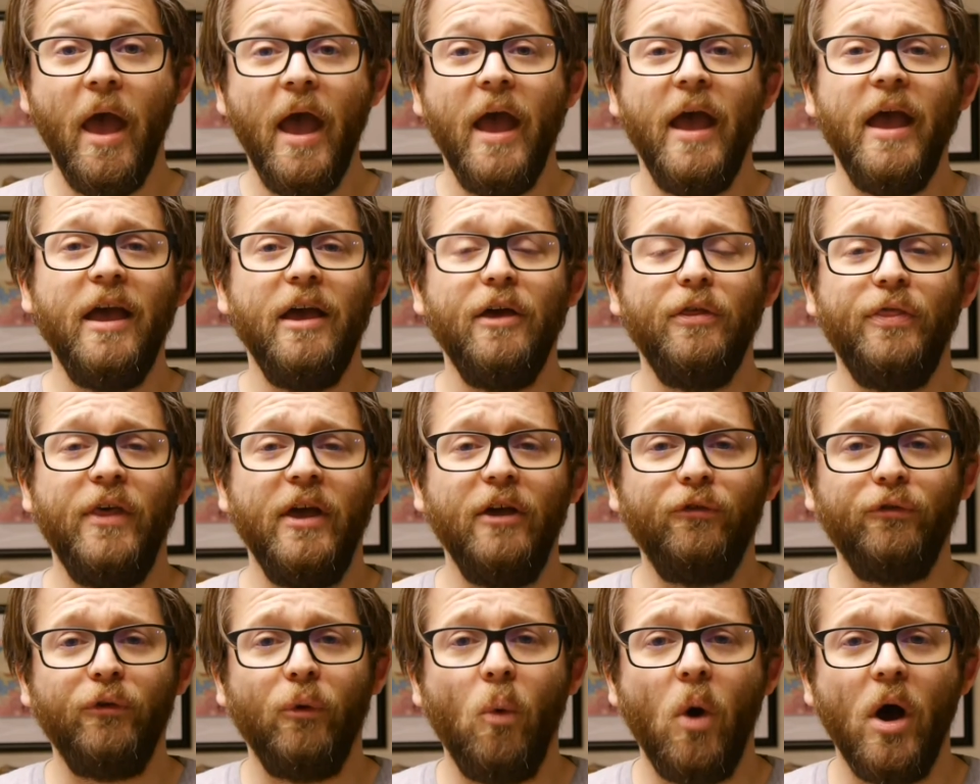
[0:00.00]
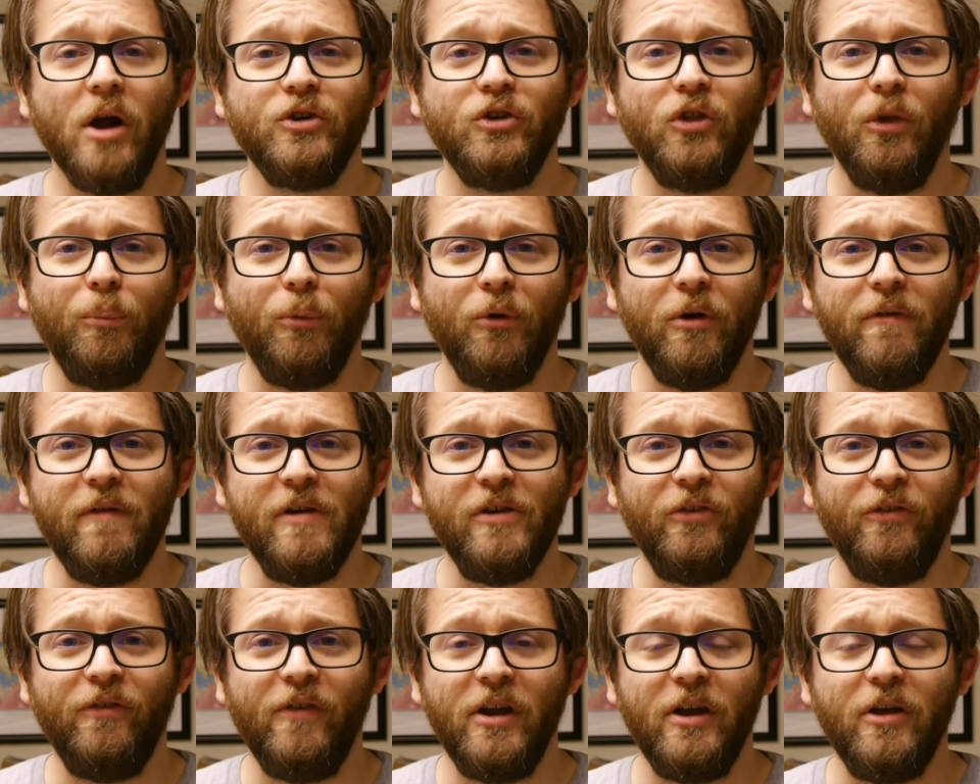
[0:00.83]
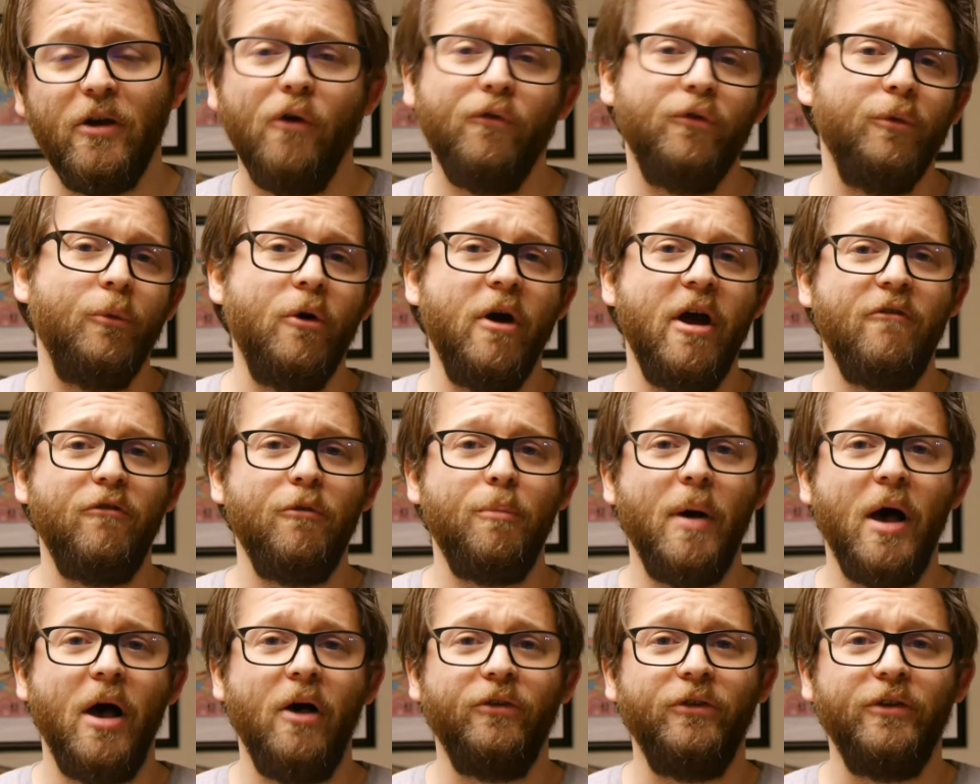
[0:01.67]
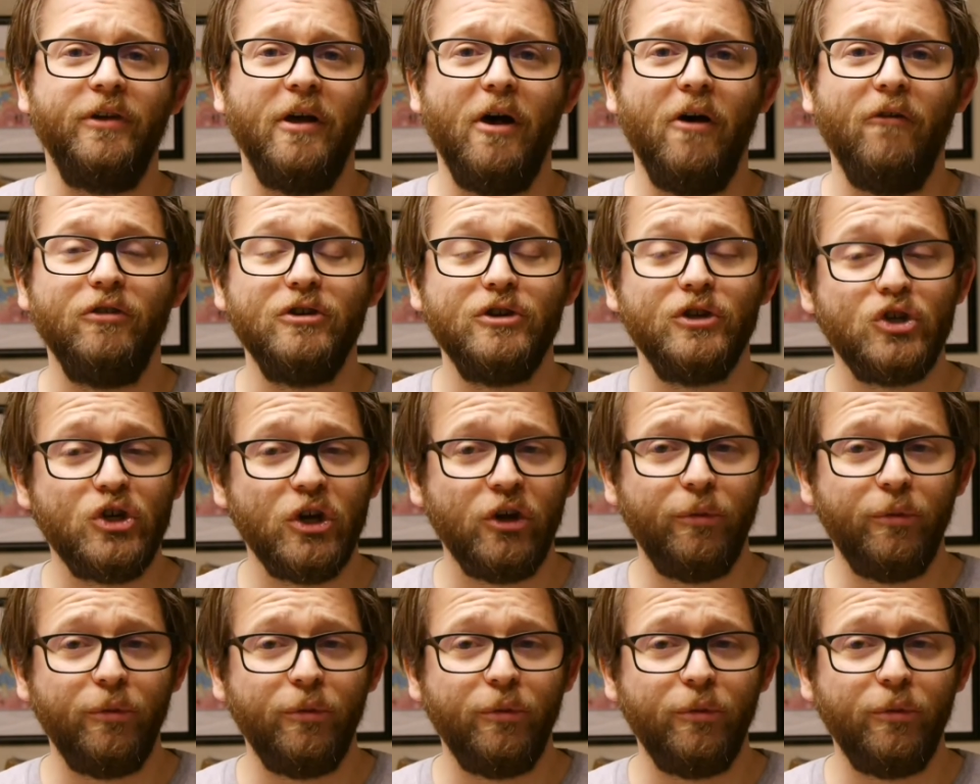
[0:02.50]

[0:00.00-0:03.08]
Hey, thanks for watching the previous video from Graphic Policy Television.